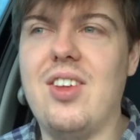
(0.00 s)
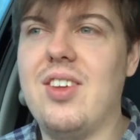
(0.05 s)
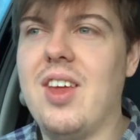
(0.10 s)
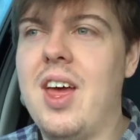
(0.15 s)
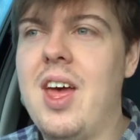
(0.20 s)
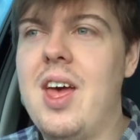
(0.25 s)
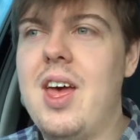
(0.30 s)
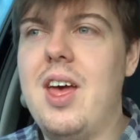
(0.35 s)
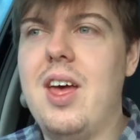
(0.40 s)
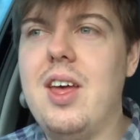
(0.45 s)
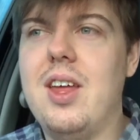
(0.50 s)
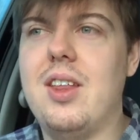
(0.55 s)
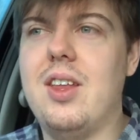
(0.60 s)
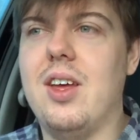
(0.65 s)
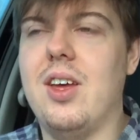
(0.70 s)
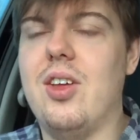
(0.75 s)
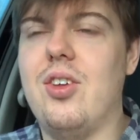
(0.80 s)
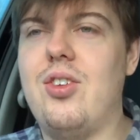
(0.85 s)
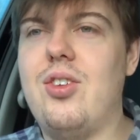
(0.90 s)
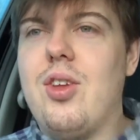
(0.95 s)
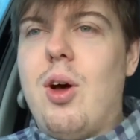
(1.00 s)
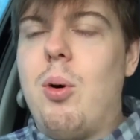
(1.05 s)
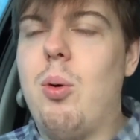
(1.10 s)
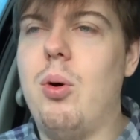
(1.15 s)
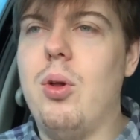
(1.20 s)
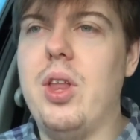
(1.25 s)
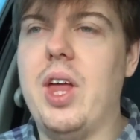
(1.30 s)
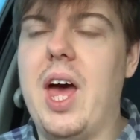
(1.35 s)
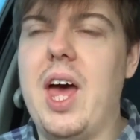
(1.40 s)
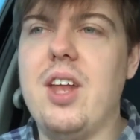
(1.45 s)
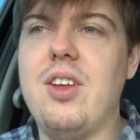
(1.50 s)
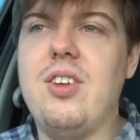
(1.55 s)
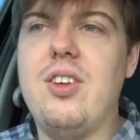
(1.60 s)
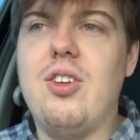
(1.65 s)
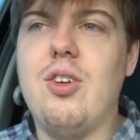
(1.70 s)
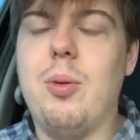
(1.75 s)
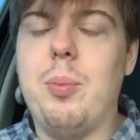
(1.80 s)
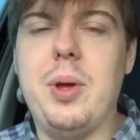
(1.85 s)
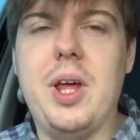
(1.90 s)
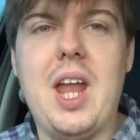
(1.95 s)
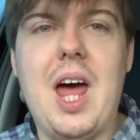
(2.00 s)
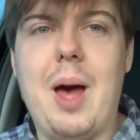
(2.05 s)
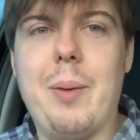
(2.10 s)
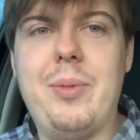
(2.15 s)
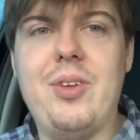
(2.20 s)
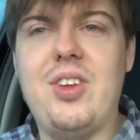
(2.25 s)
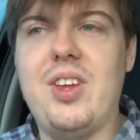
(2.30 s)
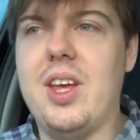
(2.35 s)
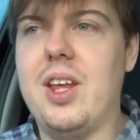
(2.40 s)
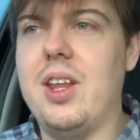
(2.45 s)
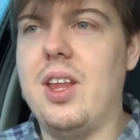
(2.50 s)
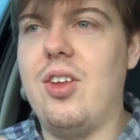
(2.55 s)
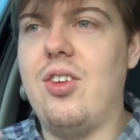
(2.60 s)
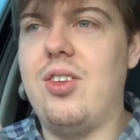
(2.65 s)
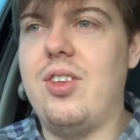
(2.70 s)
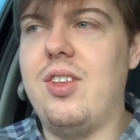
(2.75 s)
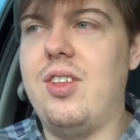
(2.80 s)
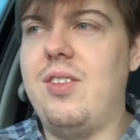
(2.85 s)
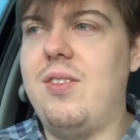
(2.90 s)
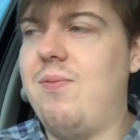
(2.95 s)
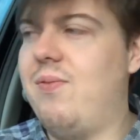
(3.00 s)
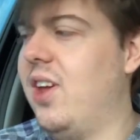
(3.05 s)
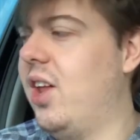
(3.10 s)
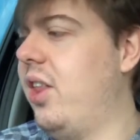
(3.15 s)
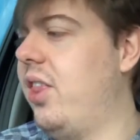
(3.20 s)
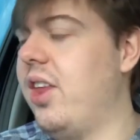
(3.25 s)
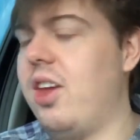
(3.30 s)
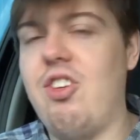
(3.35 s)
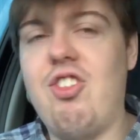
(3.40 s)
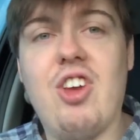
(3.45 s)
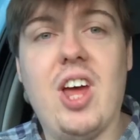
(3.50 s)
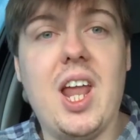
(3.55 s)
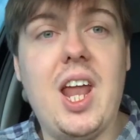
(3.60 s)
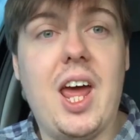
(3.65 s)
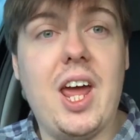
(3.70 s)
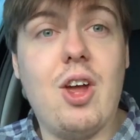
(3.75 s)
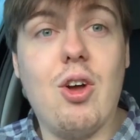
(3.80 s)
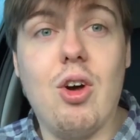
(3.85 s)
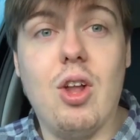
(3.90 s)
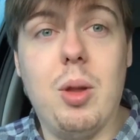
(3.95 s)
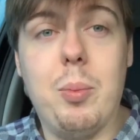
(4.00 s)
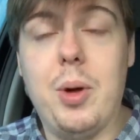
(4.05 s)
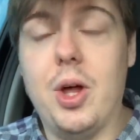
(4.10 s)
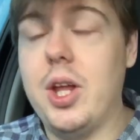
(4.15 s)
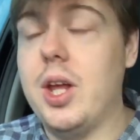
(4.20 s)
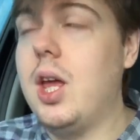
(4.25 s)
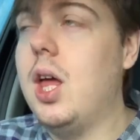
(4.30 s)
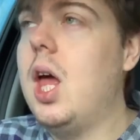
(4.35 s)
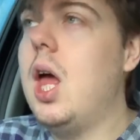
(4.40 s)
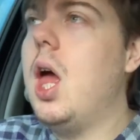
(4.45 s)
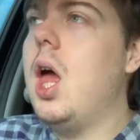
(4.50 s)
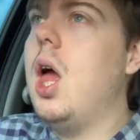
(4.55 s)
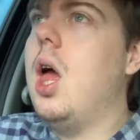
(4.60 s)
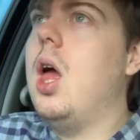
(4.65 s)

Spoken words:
that's the soul that ended up inhabiting this filthy shell I call a body.